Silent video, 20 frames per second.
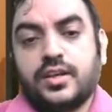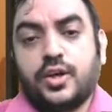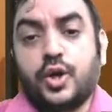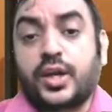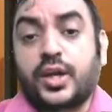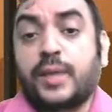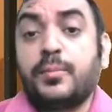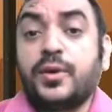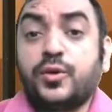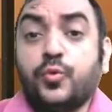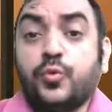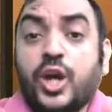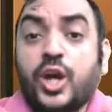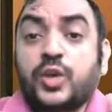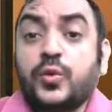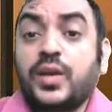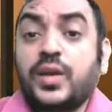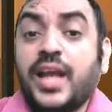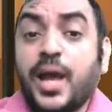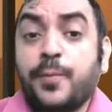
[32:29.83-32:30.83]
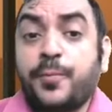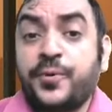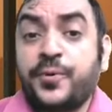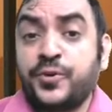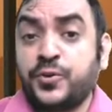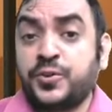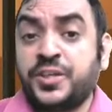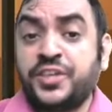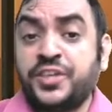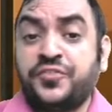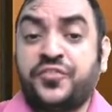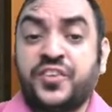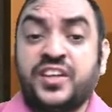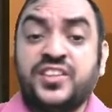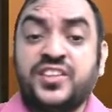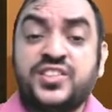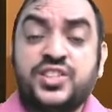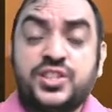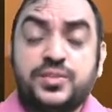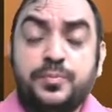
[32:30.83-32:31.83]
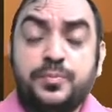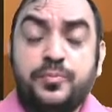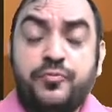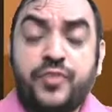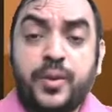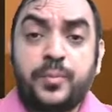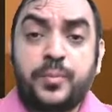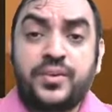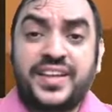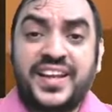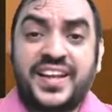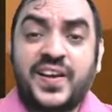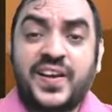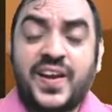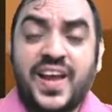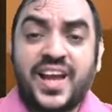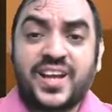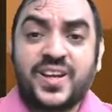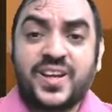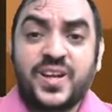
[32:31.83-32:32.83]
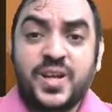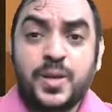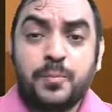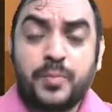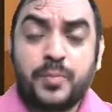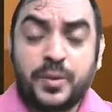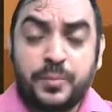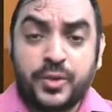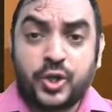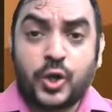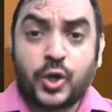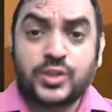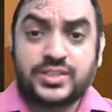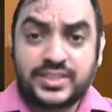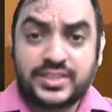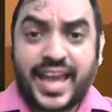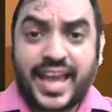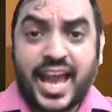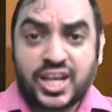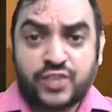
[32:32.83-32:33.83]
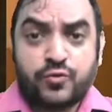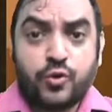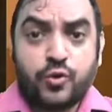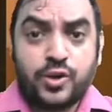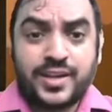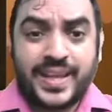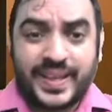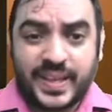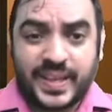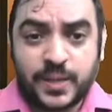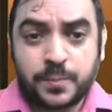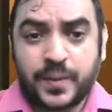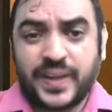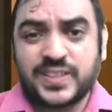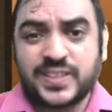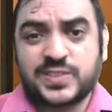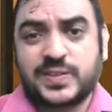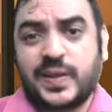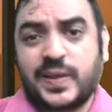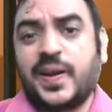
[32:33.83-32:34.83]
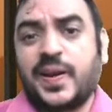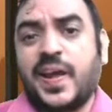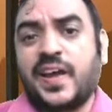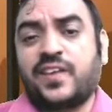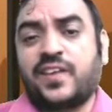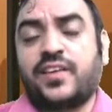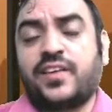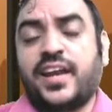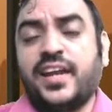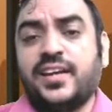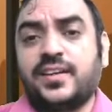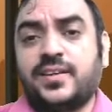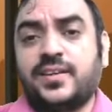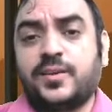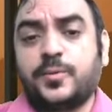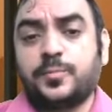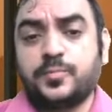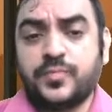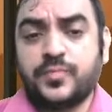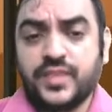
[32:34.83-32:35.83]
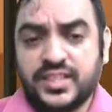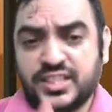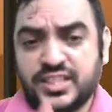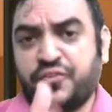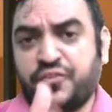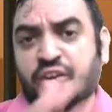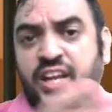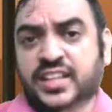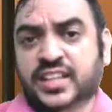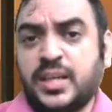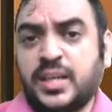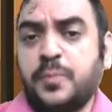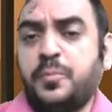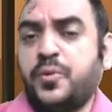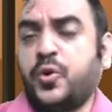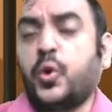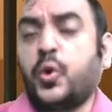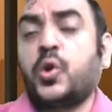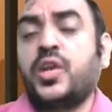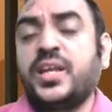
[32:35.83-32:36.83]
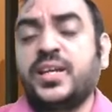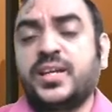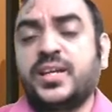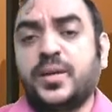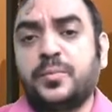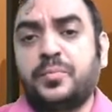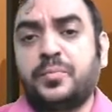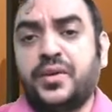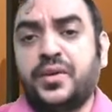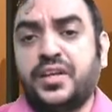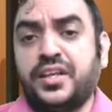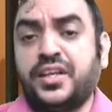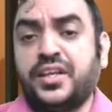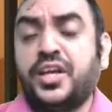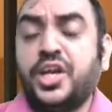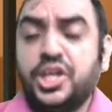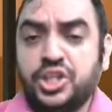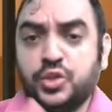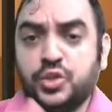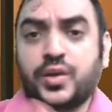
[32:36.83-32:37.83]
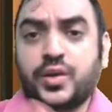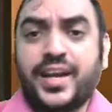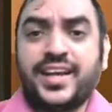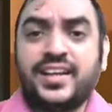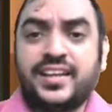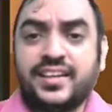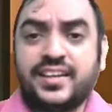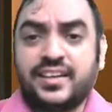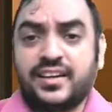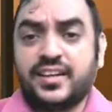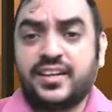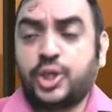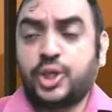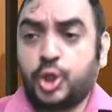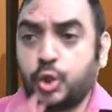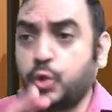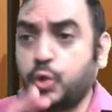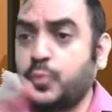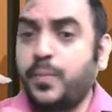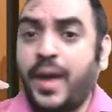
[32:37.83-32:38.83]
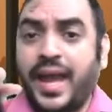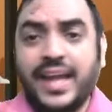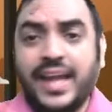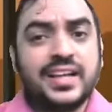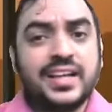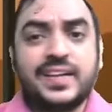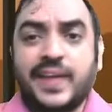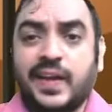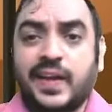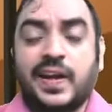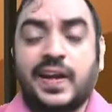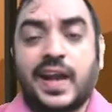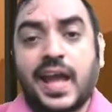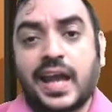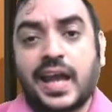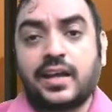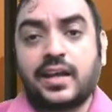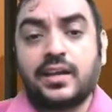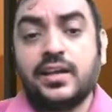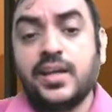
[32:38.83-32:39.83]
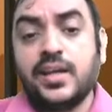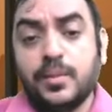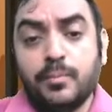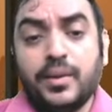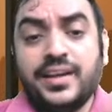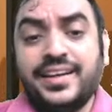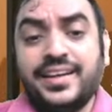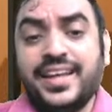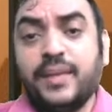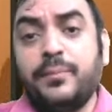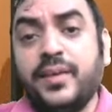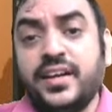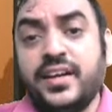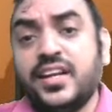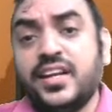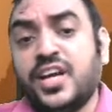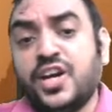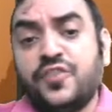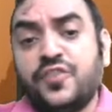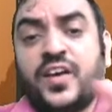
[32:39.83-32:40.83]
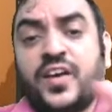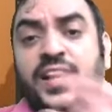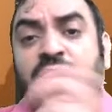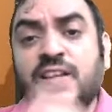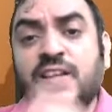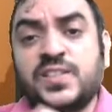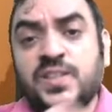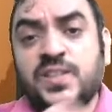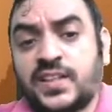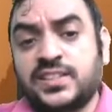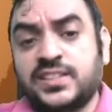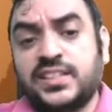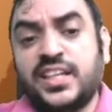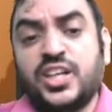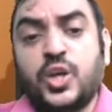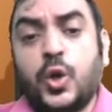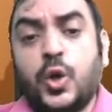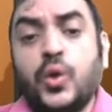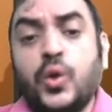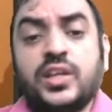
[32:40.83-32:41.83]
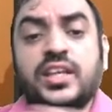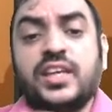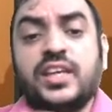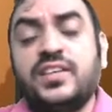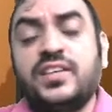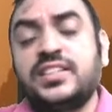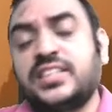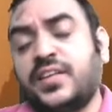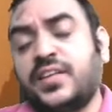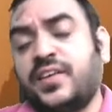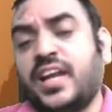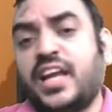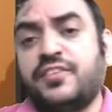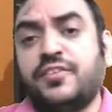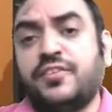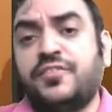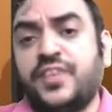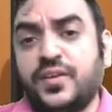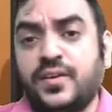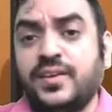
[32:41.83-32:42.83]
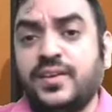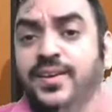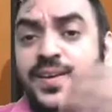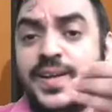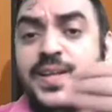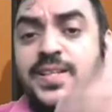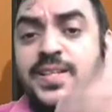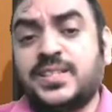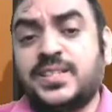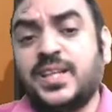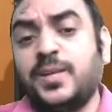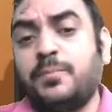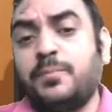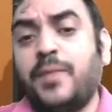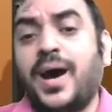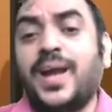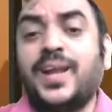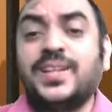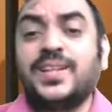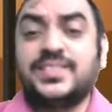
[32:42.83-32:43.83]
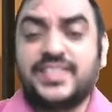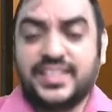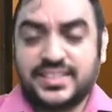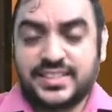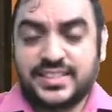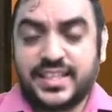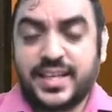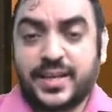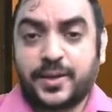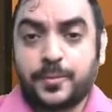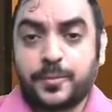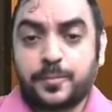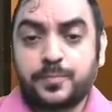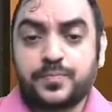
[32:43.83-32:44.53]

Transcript: Okay, but what will happen to the difference from 10 lakh? But because cash flow taking place 10 lakh, right? See, for example, holding company, you write uh, to bank 10 lakh but debit, financial asset, loan given 7 lakh 51, still balance is there.